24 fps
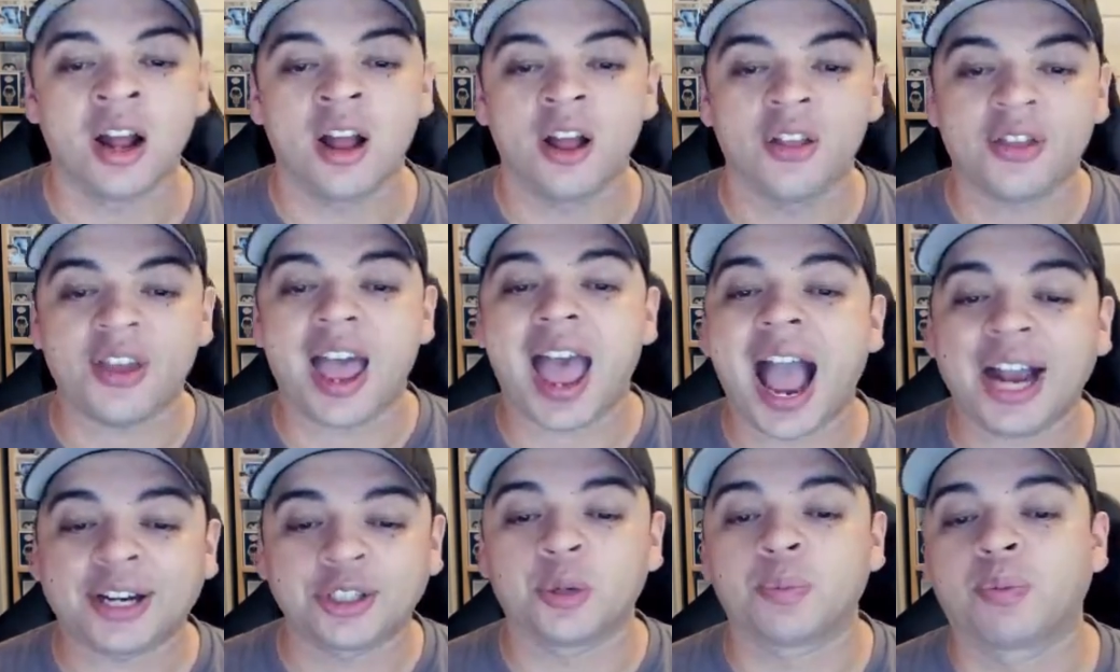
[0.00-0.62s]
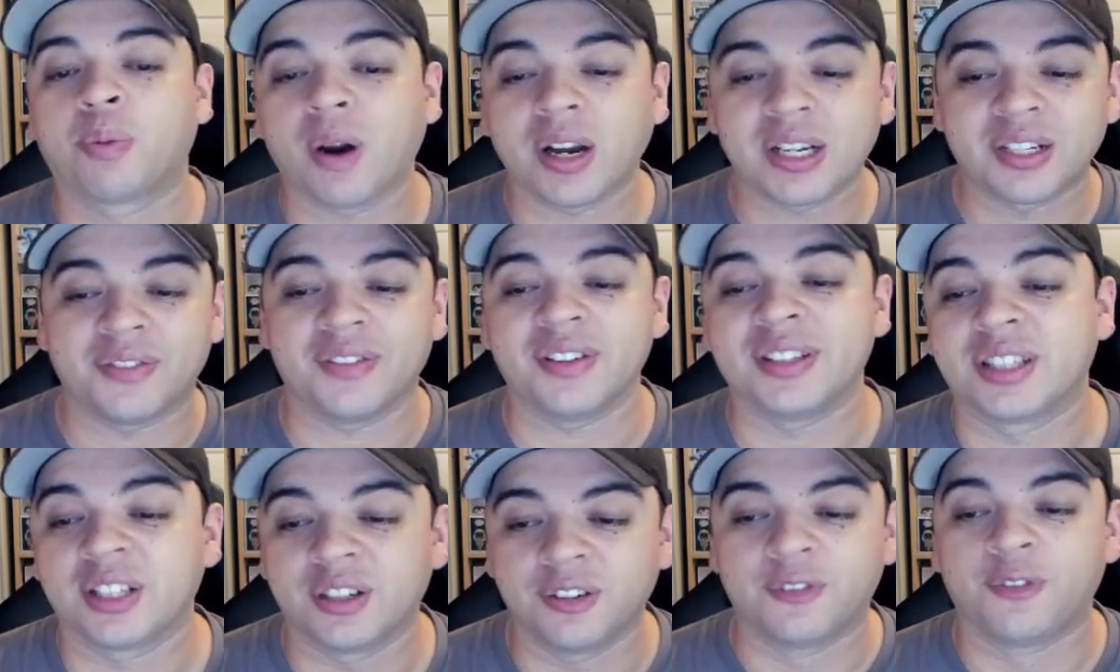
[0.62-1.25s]
The actual price of
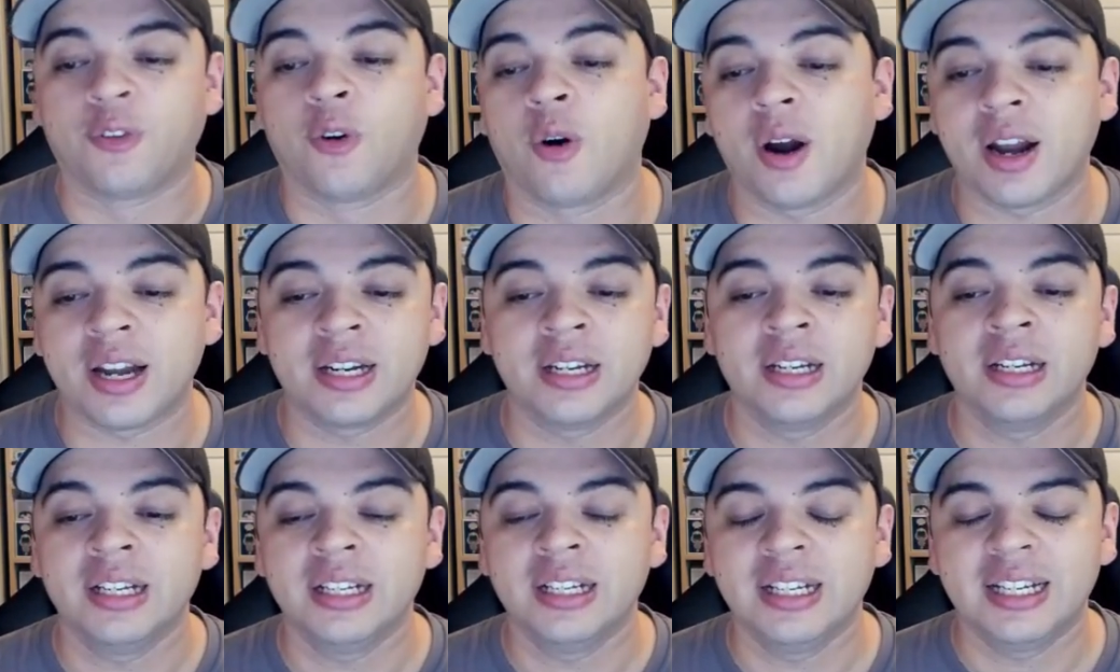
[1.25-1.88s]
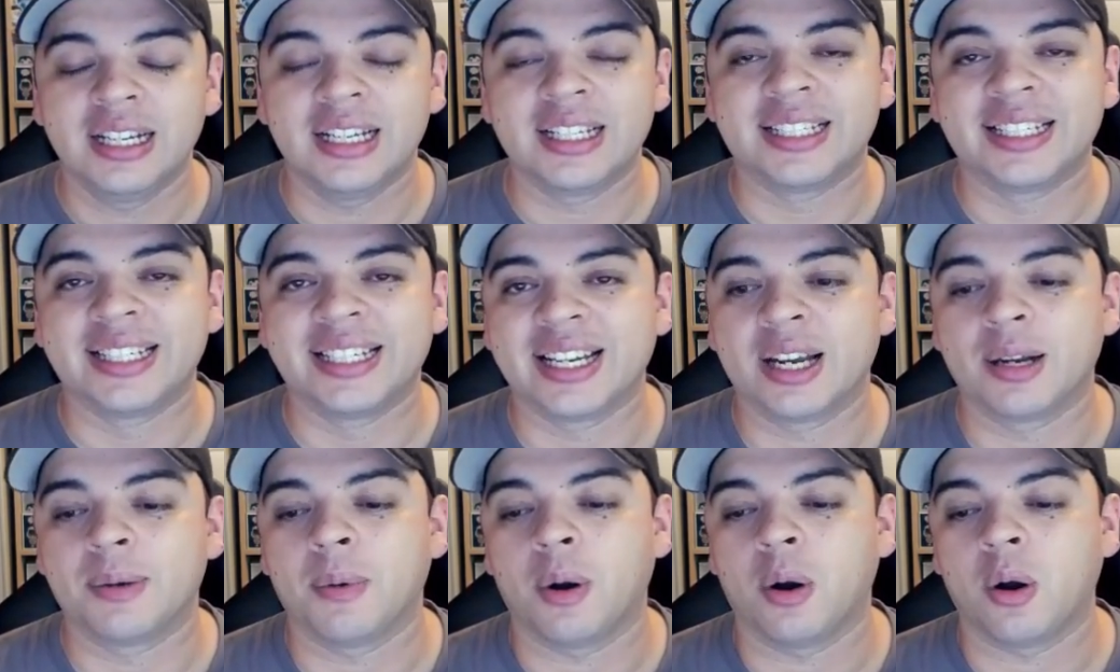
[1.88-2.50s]
Into the Void is
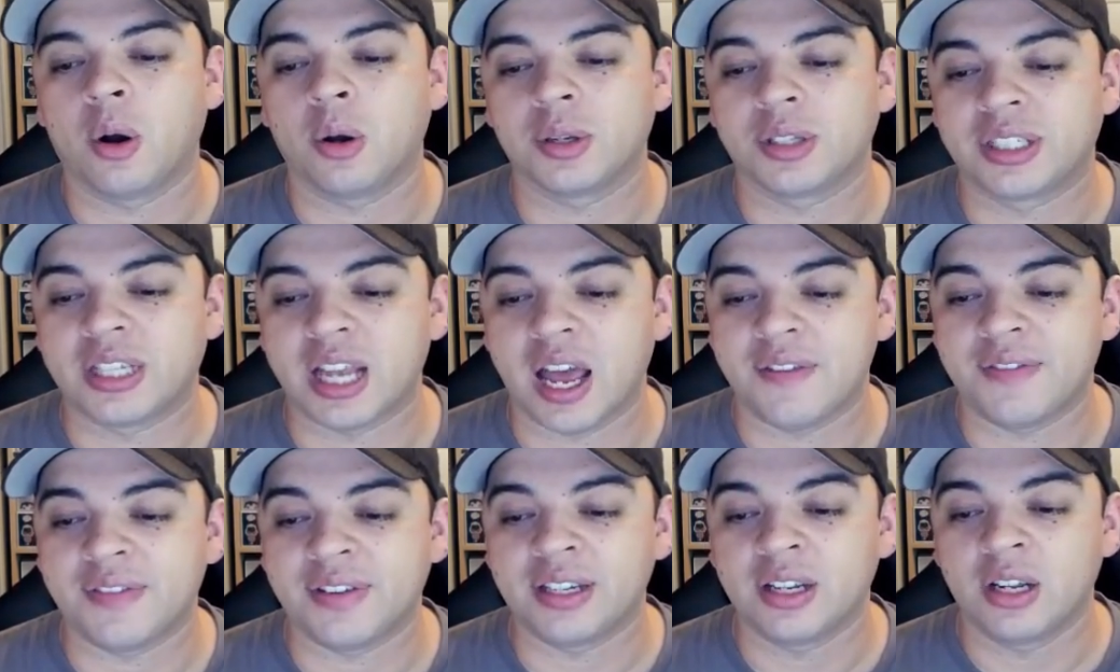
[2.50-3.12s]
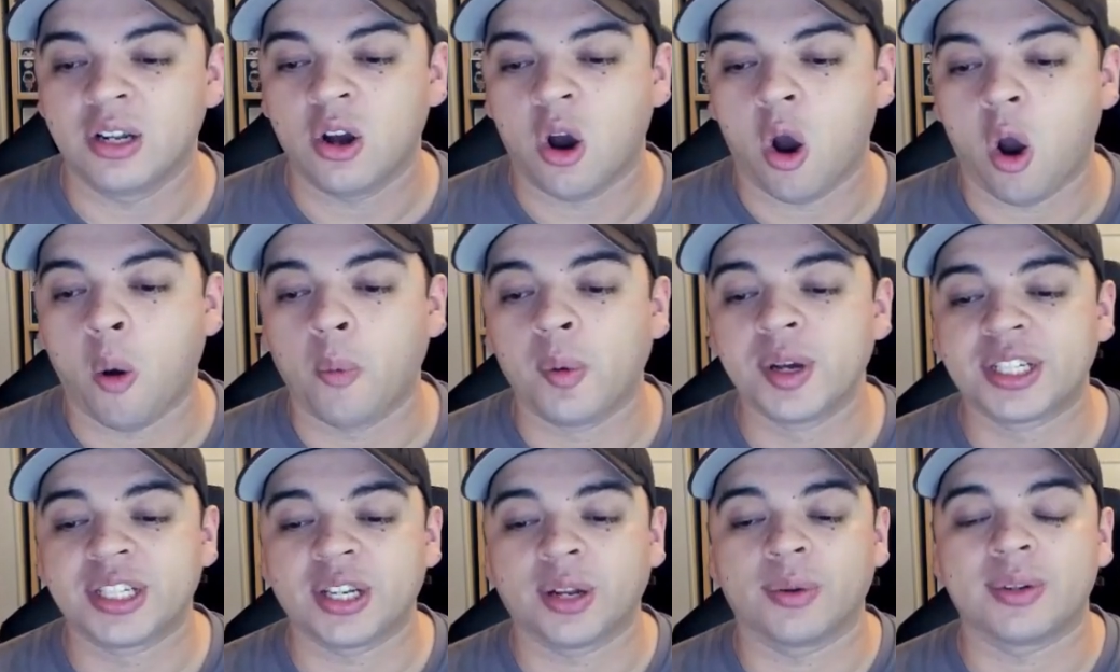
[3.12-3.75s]
near $7,
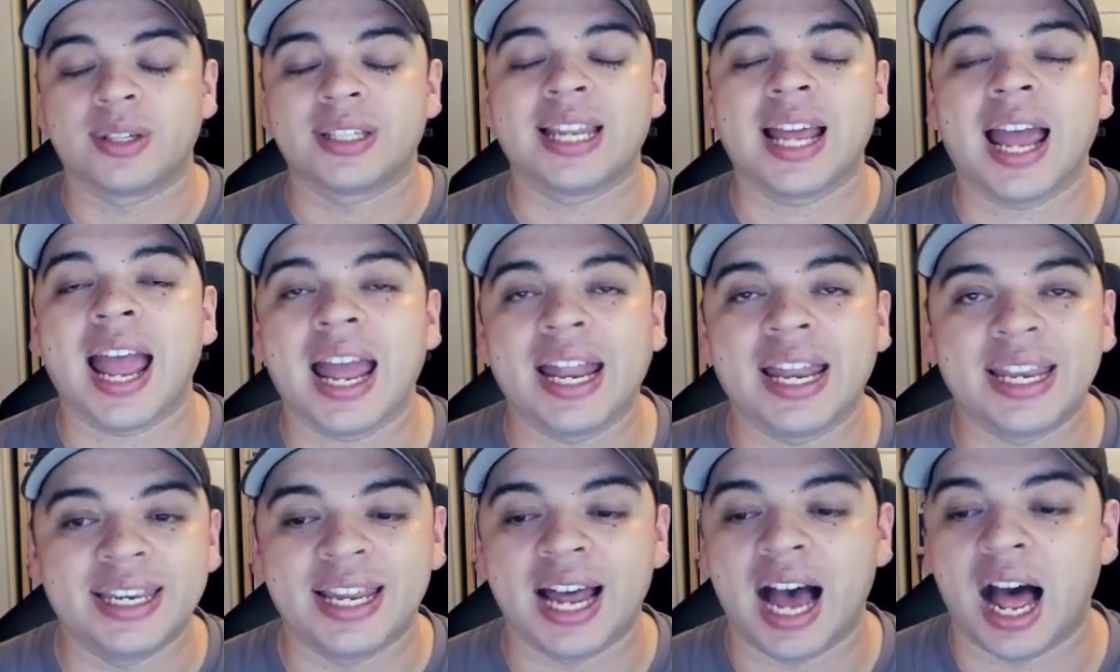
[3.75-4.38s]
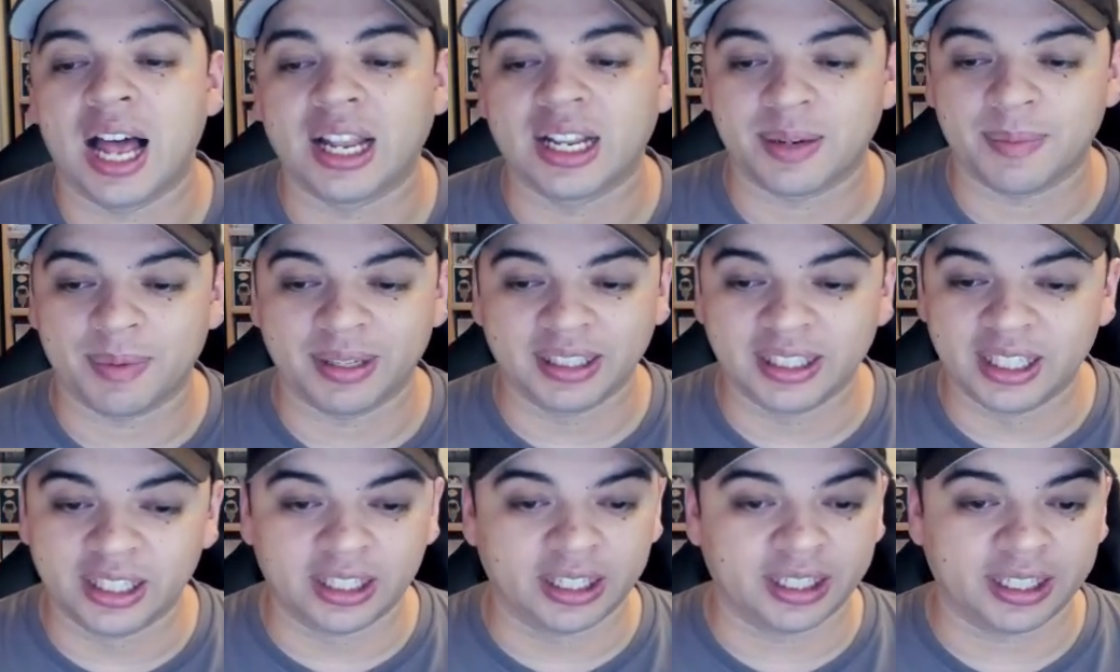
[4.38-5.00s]
almost near $10. I mean,
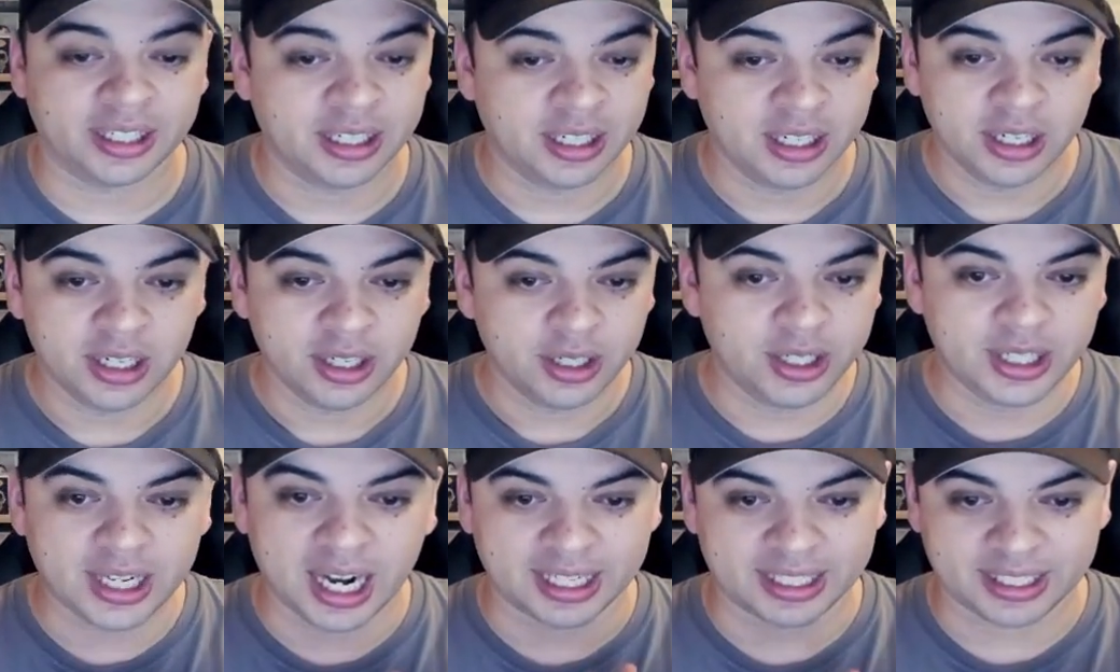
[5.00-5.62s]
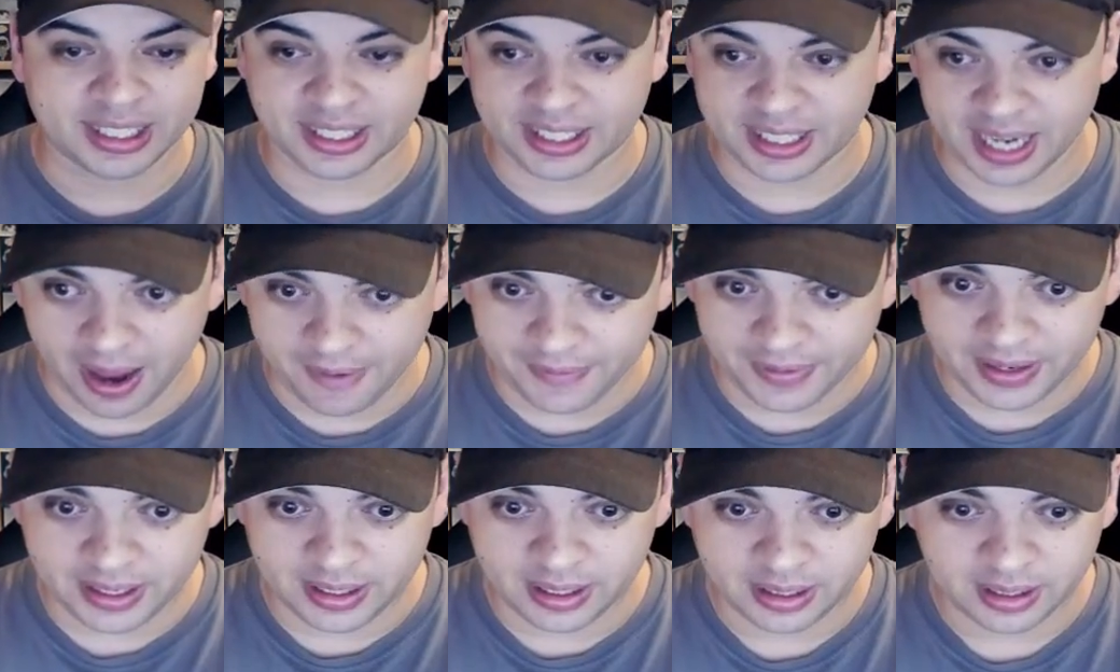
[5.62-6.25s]
literally, you got
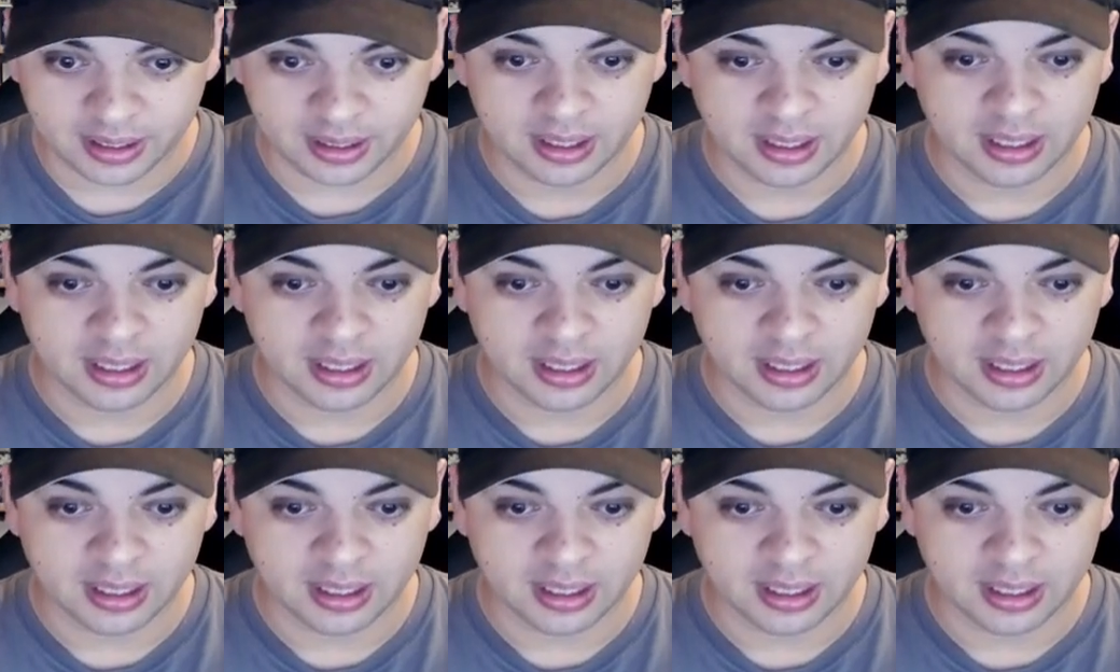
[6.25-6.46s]
7.